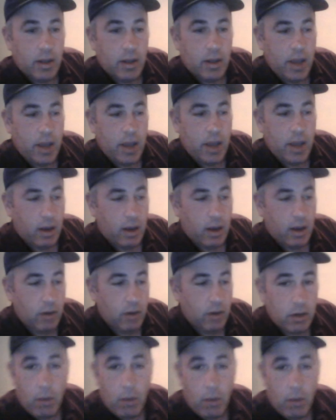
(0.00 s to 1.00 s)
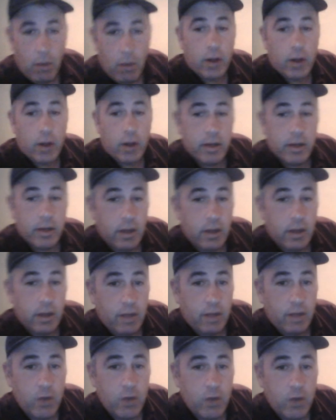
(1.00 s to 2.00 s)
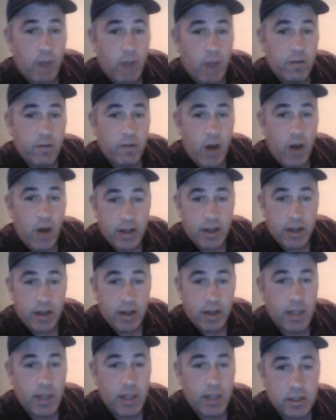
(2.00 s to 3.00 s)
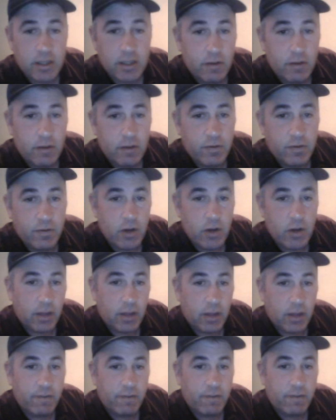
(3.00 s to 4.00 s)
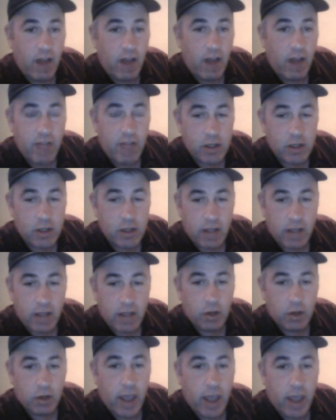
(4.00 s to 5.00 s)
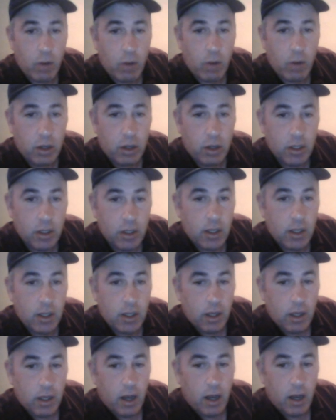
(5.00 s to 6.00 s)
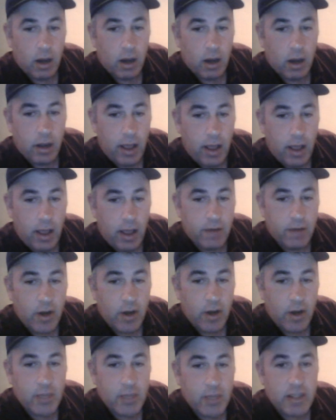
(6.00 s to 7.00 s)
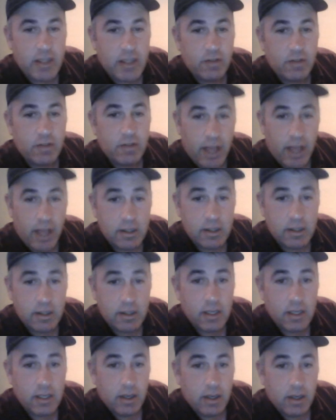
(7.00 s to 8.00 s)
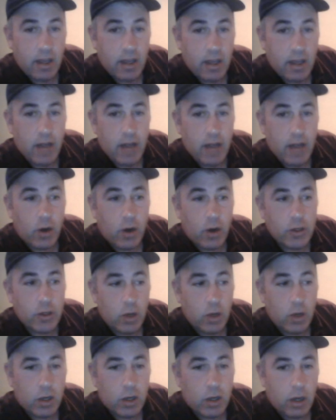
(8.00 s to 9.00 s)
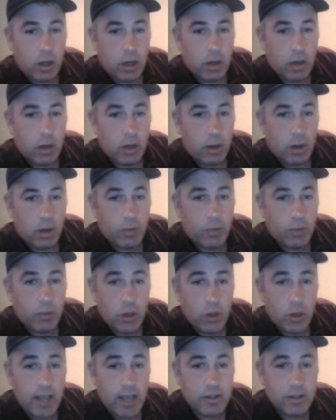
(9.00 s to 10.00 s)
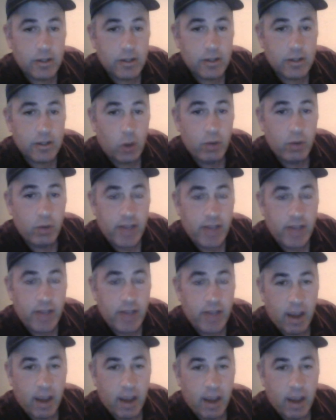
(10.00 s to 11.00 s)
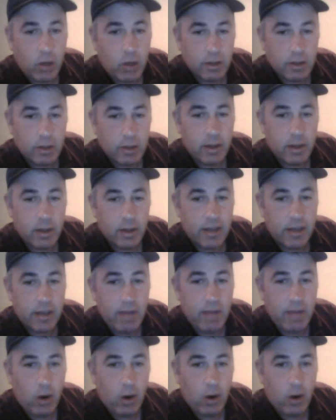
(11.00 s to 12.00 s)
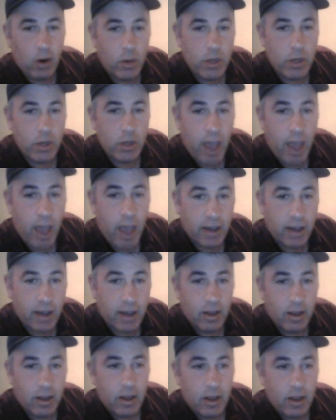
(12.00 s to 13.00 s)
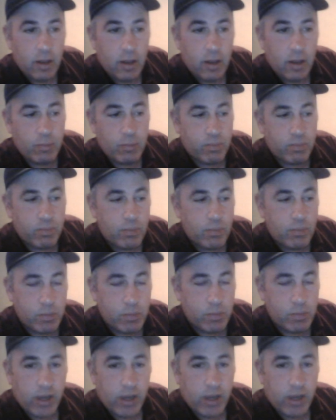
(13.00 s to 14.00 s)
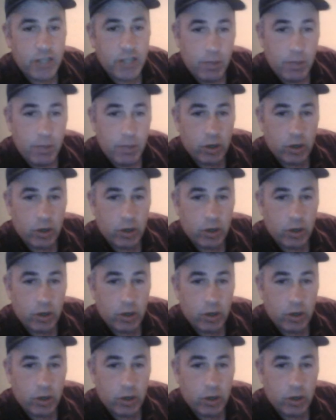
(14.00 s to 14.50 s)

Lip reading: yeah. Number one, if you have a very expensive, like $5,000 camera and a very expensive lens, and you're going to a protest, don't bring that camera. Keep that home in your bag. Bring a cheaper